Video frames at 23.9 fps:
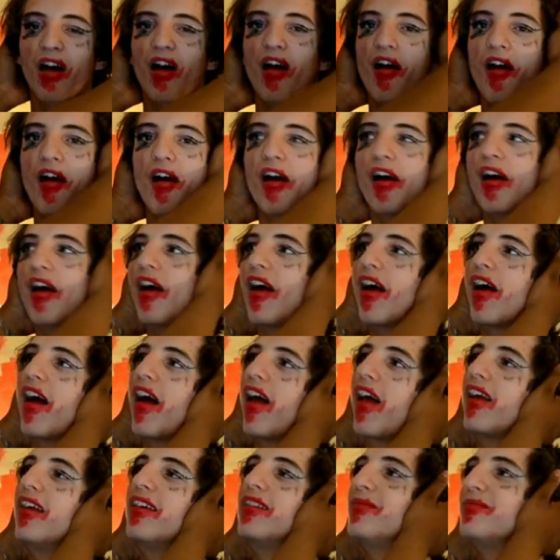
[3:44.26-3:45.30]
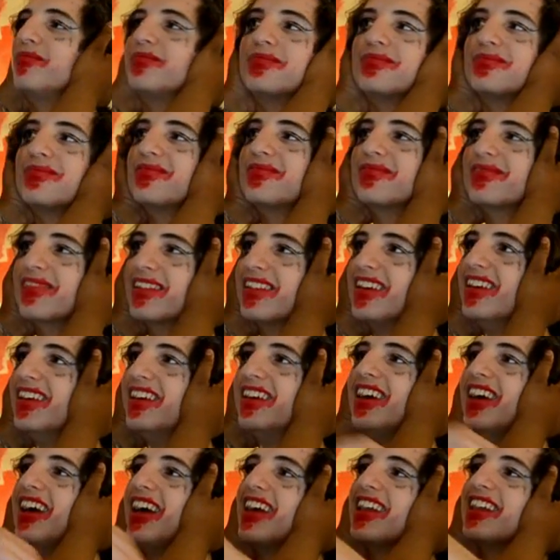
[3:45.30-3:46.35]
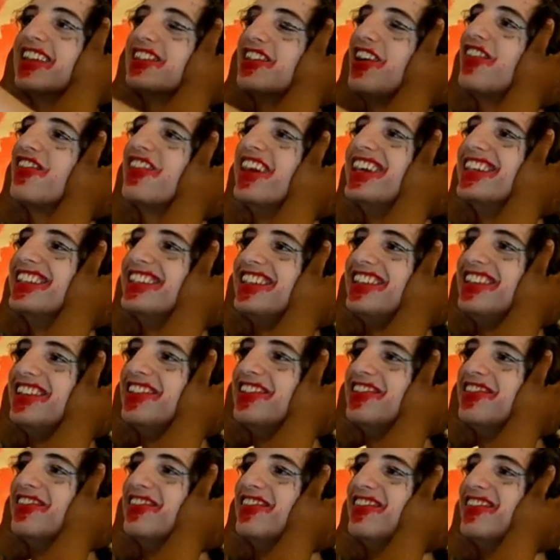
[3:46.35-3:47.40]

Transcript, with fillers: look so beautiful. It's all thanks to you.